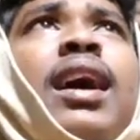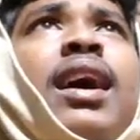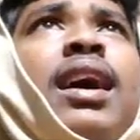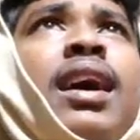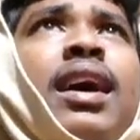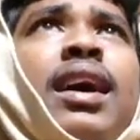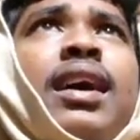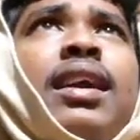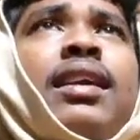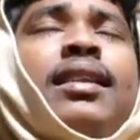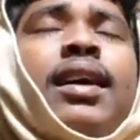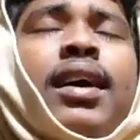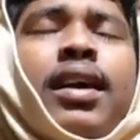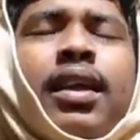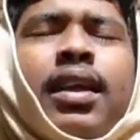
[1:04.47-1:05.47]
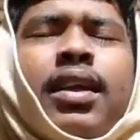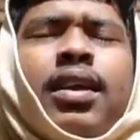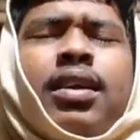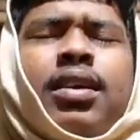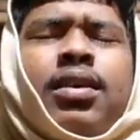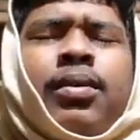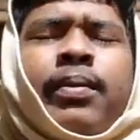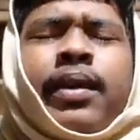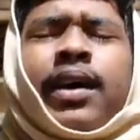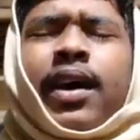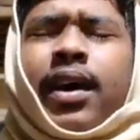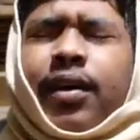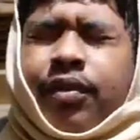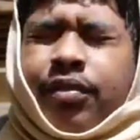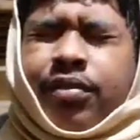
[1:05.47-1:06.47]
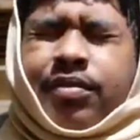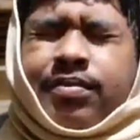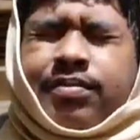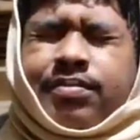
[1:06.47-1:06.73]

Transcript: and thirdly we have